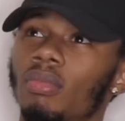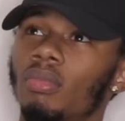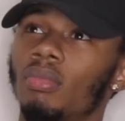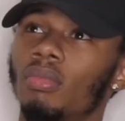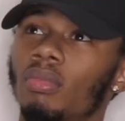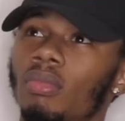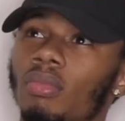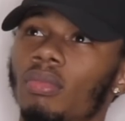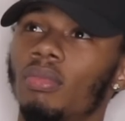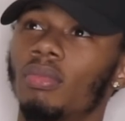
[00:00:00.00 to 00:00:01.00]

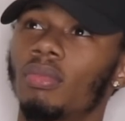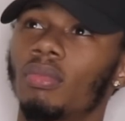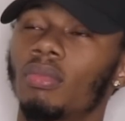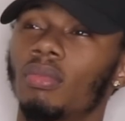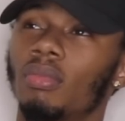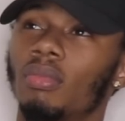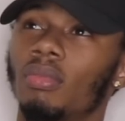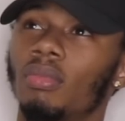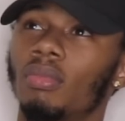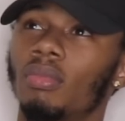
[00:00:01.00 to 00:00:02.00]

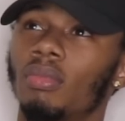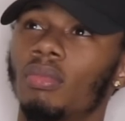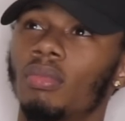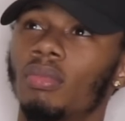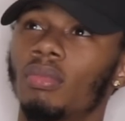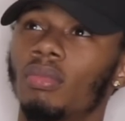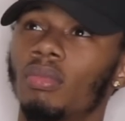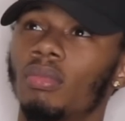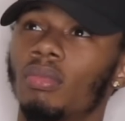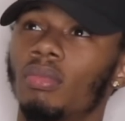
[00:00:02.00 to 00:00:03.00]

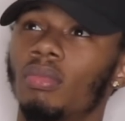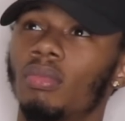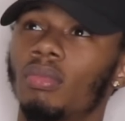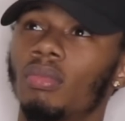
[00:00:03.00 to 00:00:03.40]
[no speech]